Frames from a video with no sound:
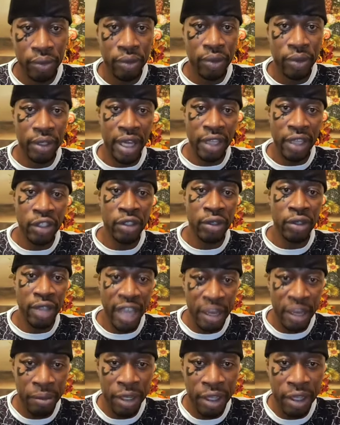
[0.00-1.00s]
Text your
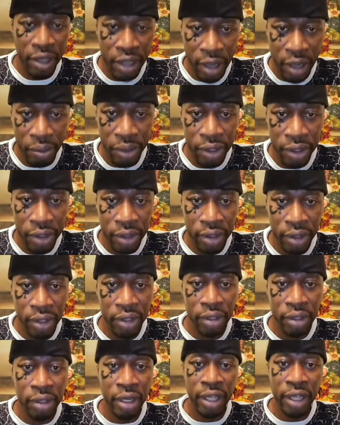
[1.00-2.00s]
name and your number
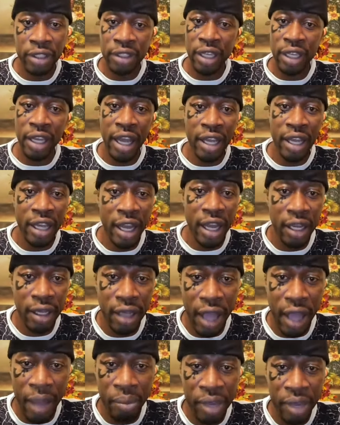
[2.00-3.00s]
and say, I got
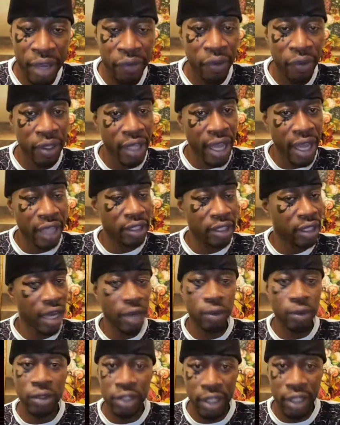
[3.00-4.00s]
I paid for class and I
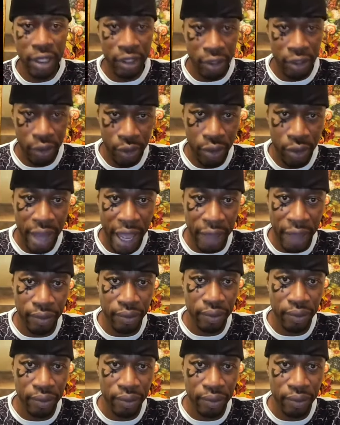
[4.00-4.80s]
don't see it. Do that.